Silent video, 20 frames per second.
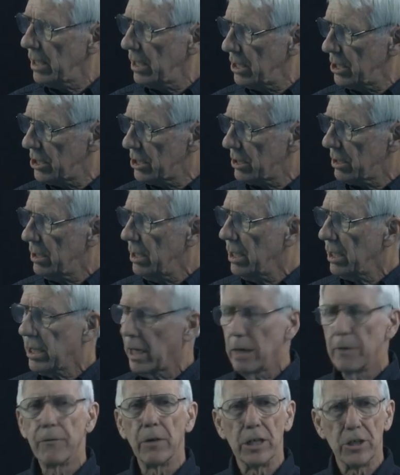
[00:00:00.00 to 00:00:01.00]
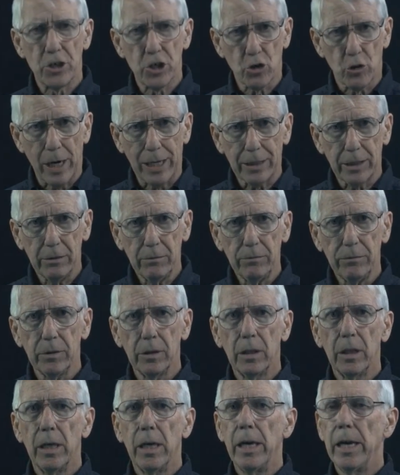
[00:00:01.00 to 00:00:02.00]
is kind of instructive,
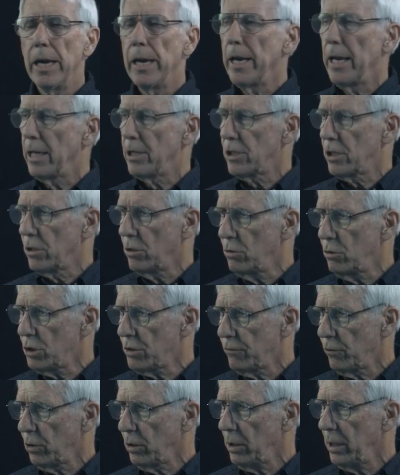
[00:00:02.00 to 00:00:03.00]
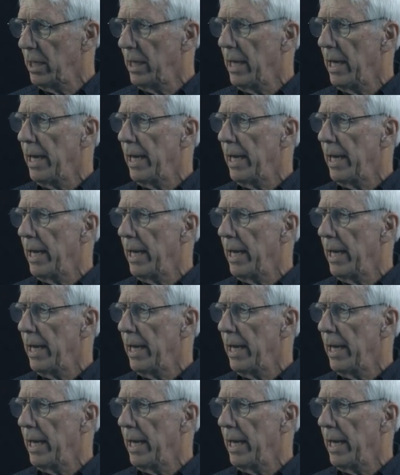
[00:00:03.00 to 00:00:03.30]
it's useful,